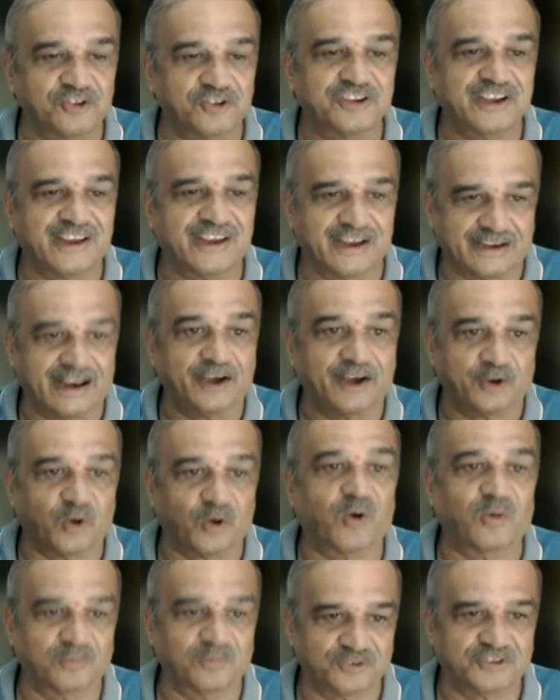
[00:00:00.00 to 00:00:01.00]
using it at
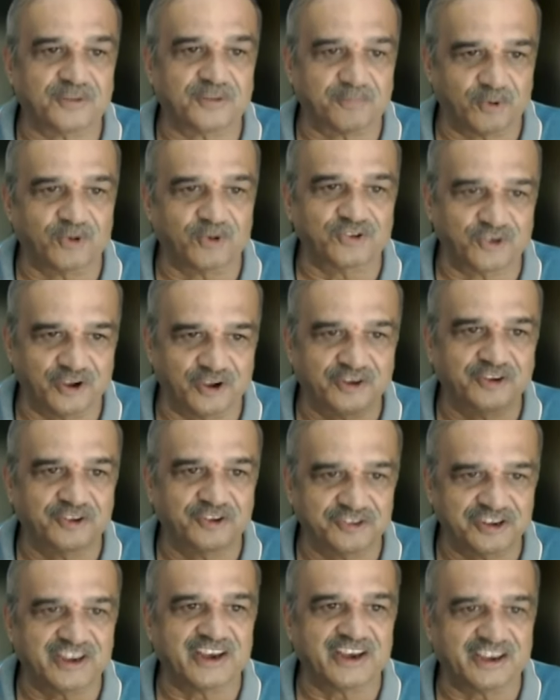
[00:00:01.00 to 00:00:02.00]
home. Suppose you are
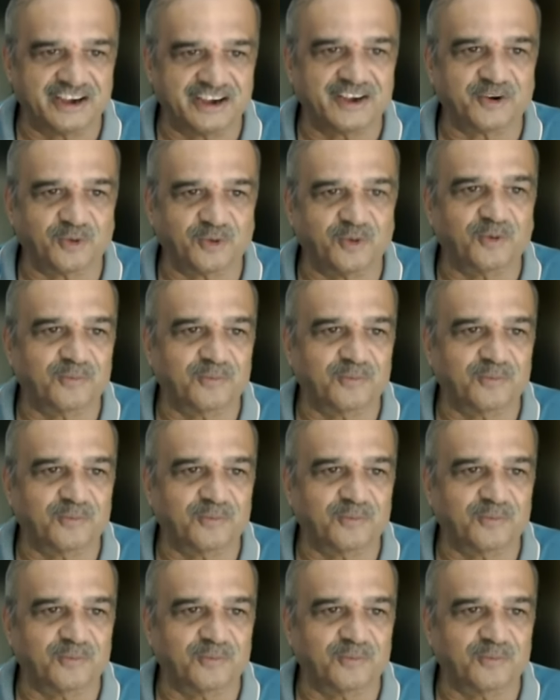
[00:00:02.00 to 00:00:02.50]
using it at home.